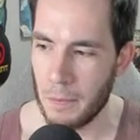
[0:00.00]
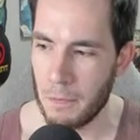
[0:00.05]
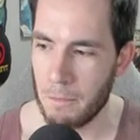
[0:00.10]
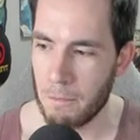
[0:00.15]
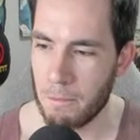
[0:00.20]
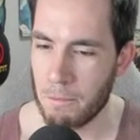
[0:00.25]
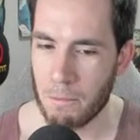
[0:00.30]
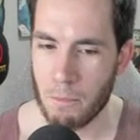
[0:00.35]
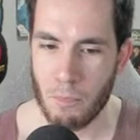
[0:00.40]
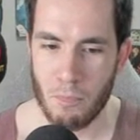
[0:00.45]

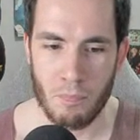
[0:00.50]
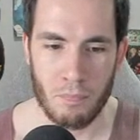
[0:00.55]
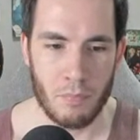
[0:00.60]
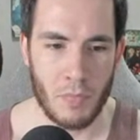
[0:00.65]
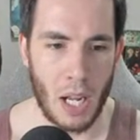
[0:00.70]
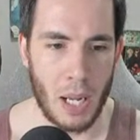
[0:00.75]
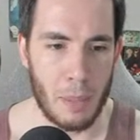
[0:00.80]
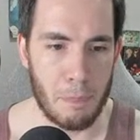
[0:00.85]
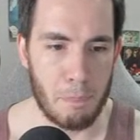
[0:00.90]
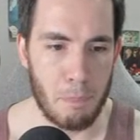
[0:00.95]
Next uh,
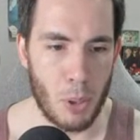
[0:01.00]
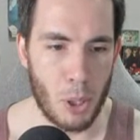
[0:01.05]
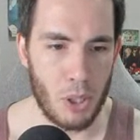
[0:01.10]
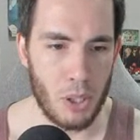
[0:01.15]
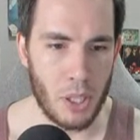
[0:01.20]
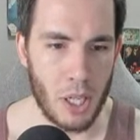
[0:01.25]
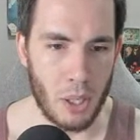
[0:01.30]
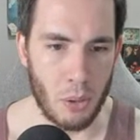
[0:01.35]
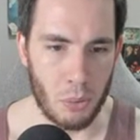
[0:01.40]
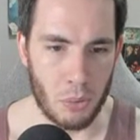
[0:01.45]
lot. Uh,
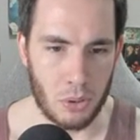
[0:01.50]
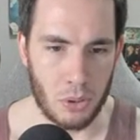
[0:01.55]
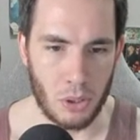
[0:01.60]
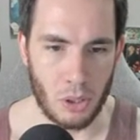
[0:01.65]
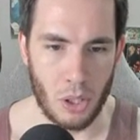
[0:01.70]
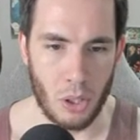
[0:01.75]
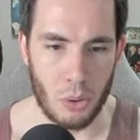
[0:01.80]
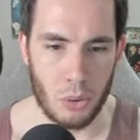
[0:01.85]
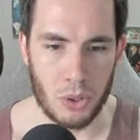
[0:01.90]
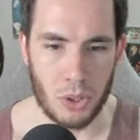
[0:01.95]
Burnout
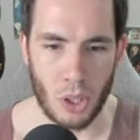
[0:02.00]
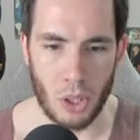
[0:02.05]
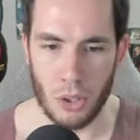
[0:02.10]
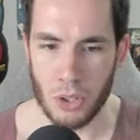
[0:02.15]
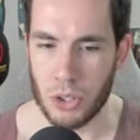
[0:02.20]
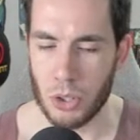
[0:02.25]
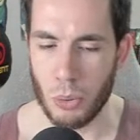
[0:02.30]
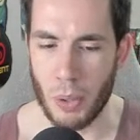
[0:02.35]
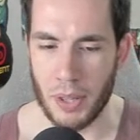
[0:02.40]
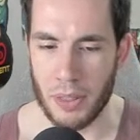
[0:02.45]
closed
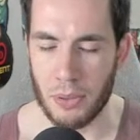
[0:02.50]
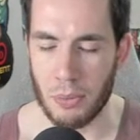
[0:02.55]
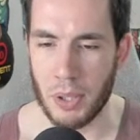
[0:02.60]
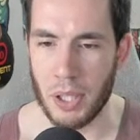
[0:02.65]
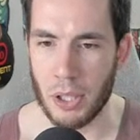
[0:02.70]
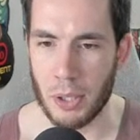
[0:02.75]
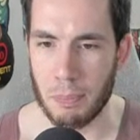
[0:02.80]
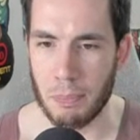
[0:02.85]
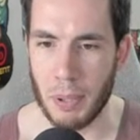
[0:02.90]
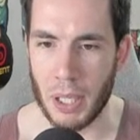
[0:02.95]
also at
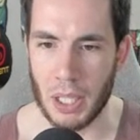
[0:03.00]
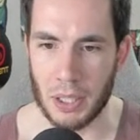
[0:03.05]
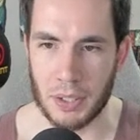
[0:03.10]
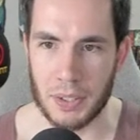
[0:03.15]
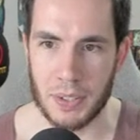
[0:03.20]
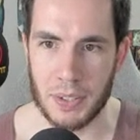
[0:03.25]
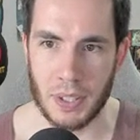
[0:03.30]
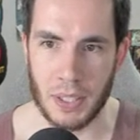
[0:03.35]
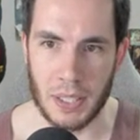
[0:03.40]
300 bucks.